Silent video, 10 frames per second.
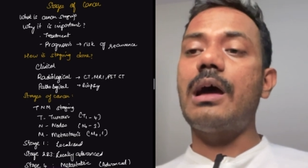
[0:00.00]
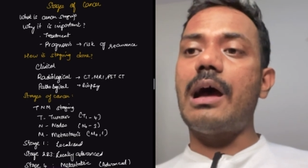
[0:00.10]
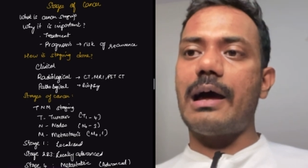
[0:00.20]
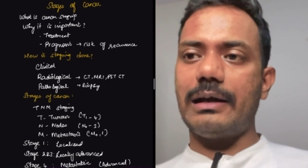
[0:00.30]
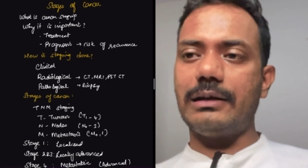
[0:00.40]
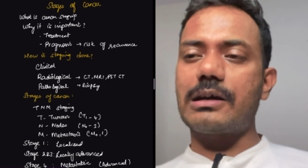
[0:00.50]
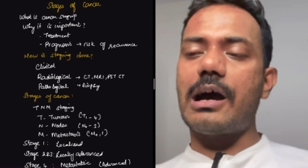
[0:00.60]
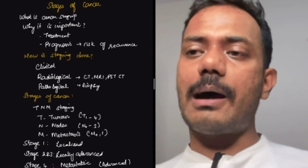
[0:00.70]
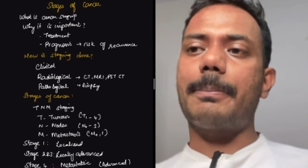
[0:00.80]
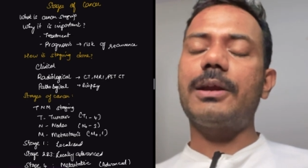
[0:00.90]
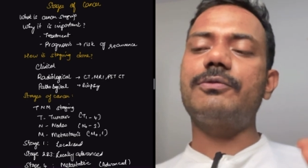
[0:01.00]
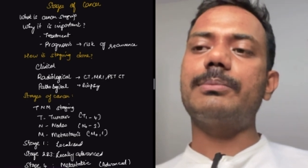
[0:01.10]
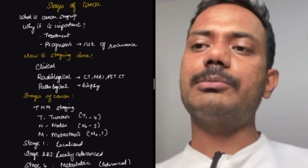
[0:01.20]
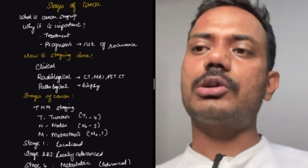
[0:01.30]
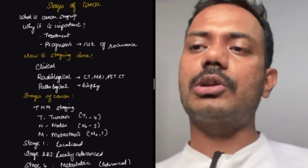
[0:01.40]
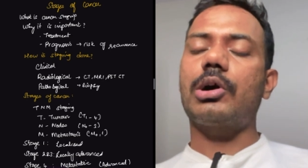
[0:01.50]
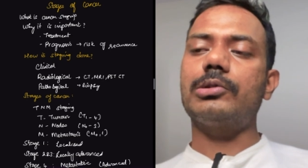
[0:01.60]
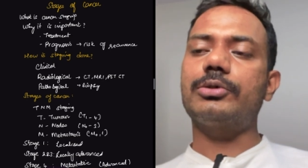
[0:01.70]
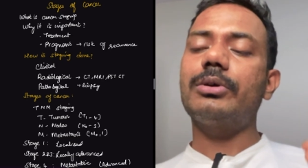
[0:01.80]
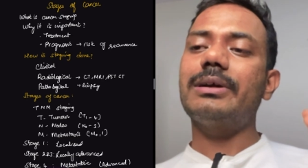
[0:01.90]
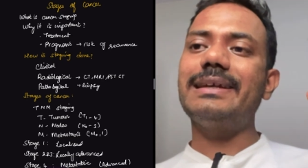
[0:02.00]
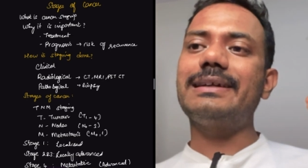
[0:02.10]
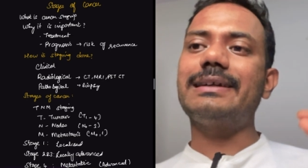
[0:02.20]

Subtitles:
And apart from that also it